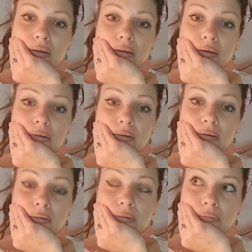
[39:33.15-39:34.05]

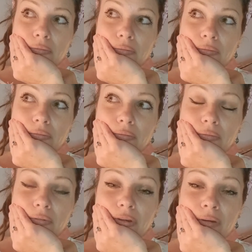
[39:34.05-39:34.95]
oh
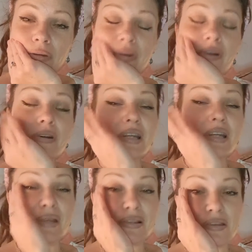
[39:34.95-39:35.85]
my God, that
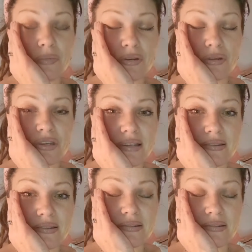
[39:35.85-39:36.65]
makes so much sense.